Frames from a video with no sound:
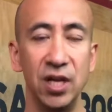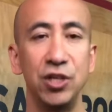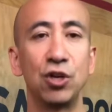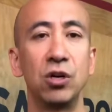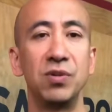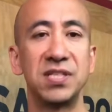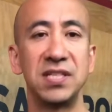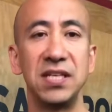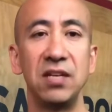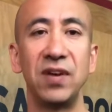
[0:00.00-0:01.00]
You're going to
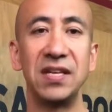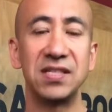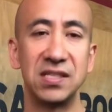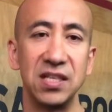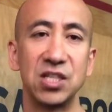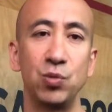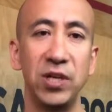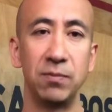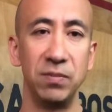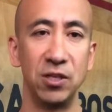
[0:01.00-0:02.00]
receive a
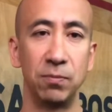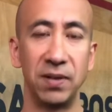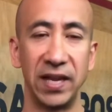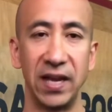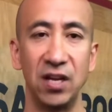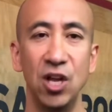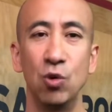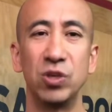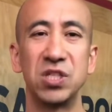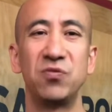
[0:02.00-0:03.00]
6-week meal plan,
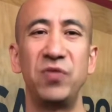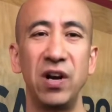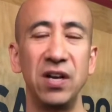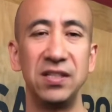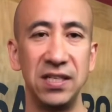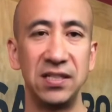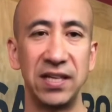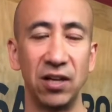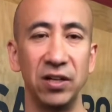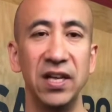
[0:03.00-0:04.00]
which is very
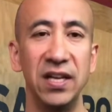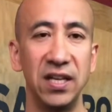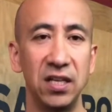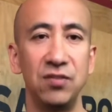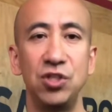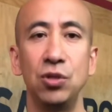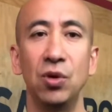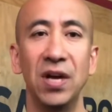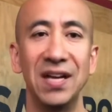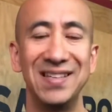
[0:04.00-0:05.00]
detailed. It gives
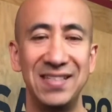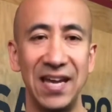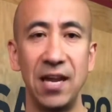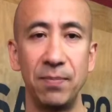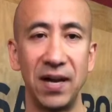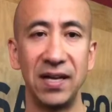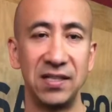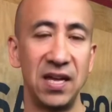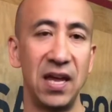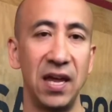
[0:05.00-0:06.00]
you
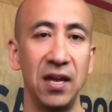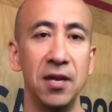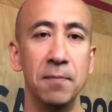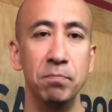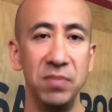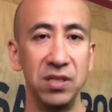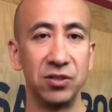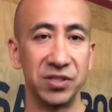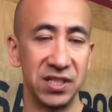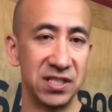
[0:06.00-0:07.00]
day-by-day
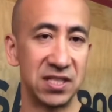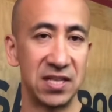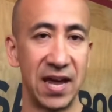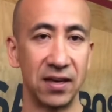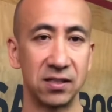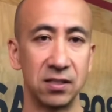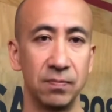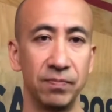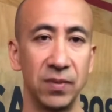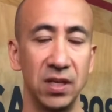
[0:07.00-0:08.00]
meals and snacks.
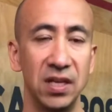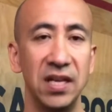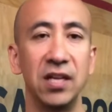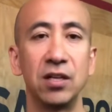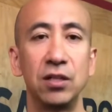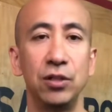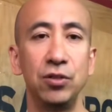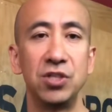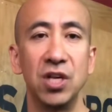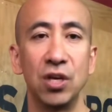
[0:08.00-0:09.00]
It
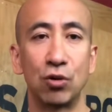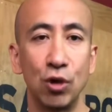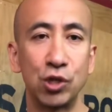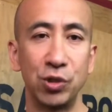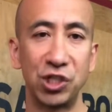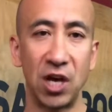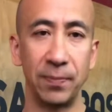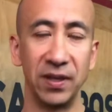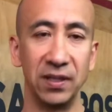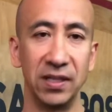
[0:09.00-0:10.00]
includes grocery
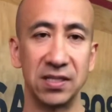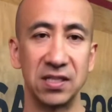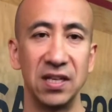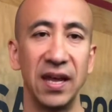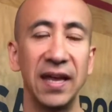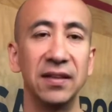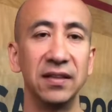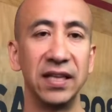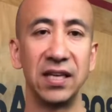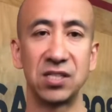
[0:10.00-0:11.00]
shopping lists
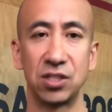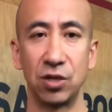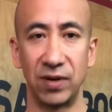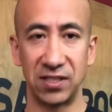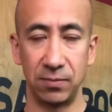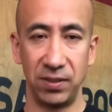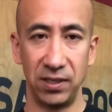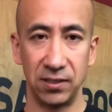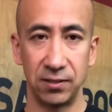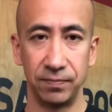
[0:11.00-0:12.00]
and links to
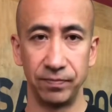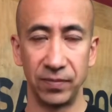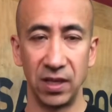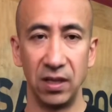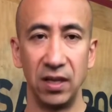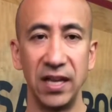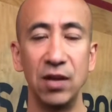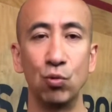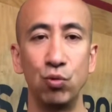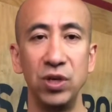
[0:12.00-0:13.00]
recipes.
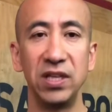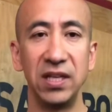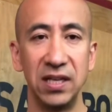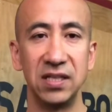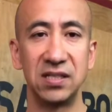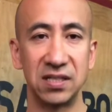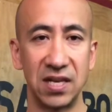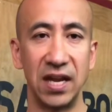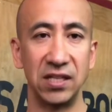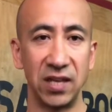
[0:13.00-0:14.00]
It really is
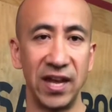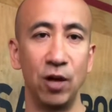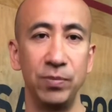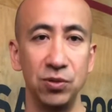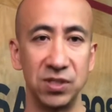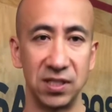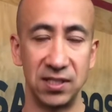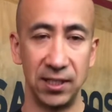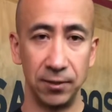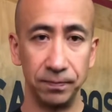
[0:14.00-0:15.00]
designed to help you
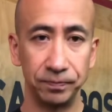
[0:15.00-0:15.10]
succeed.